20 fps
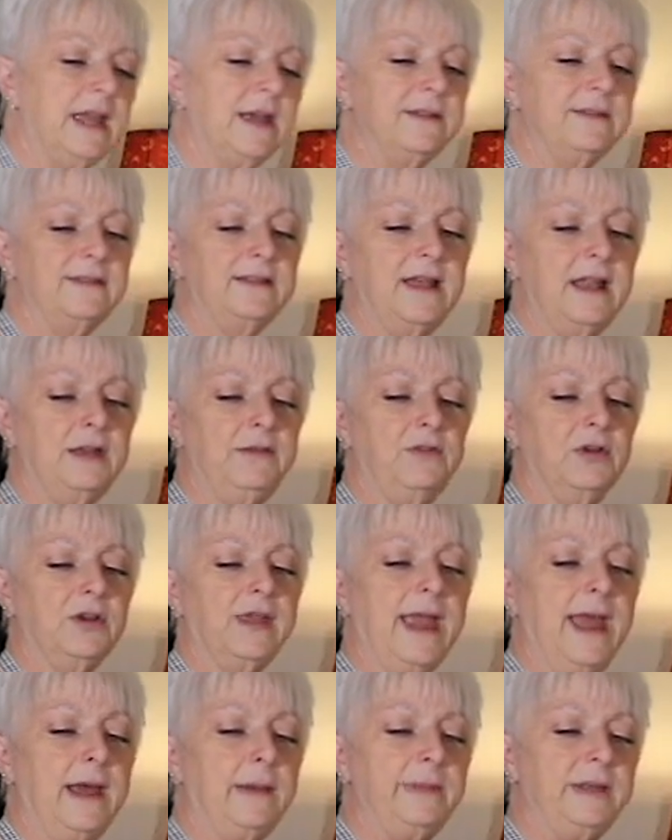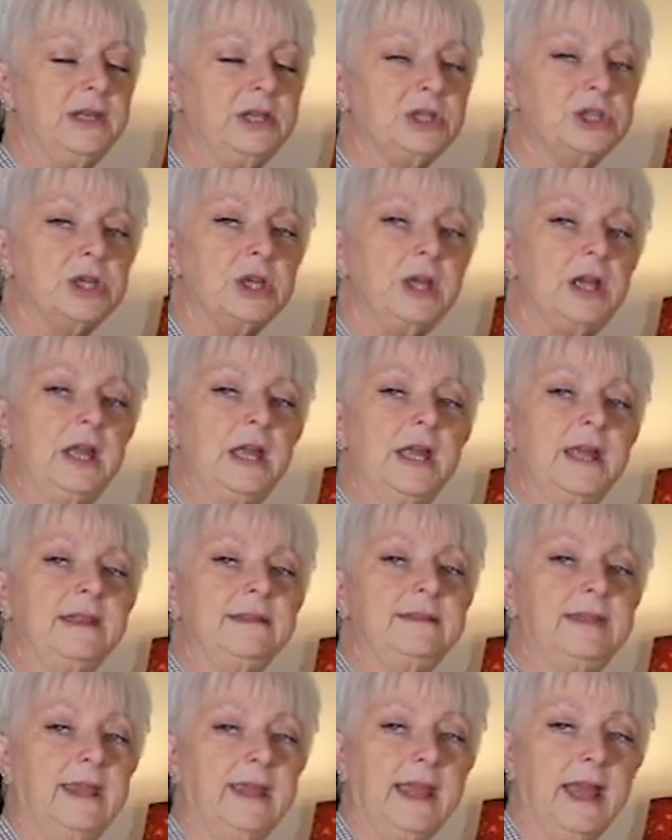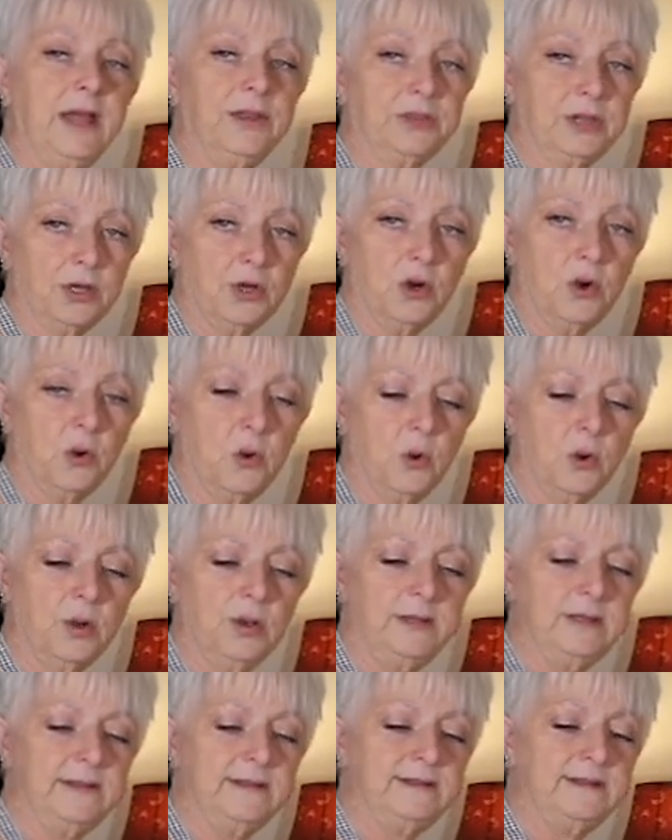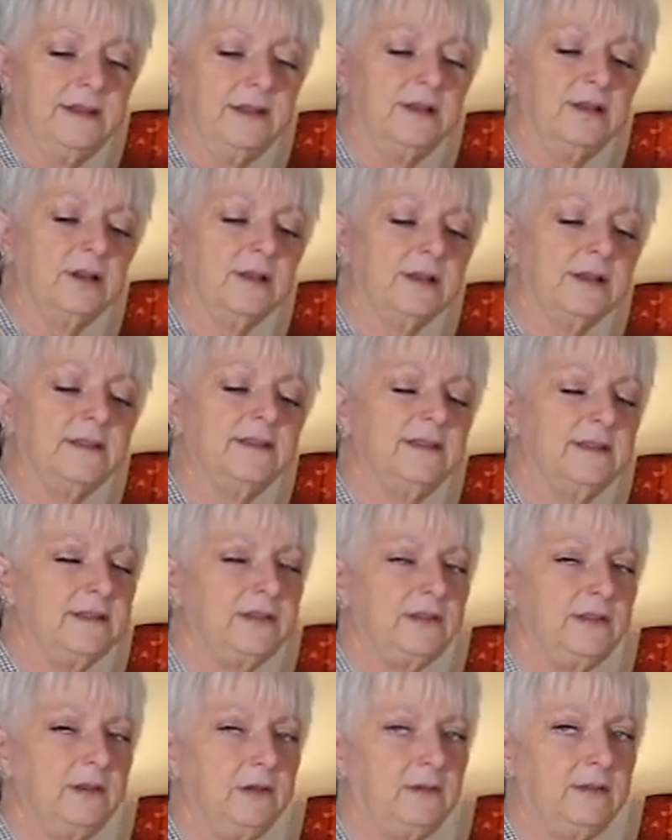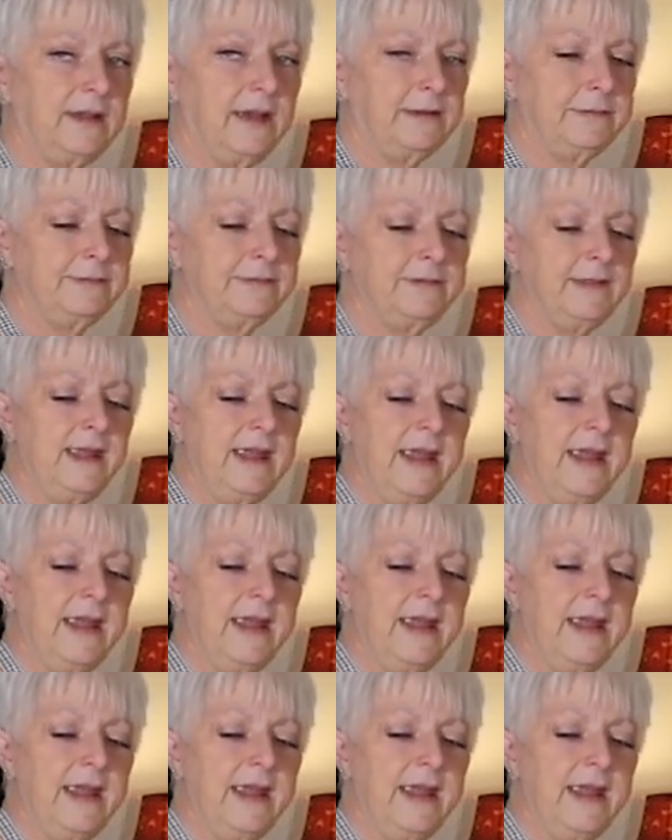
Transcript: outside of your cabbage, take out the core in the center because it's too tough,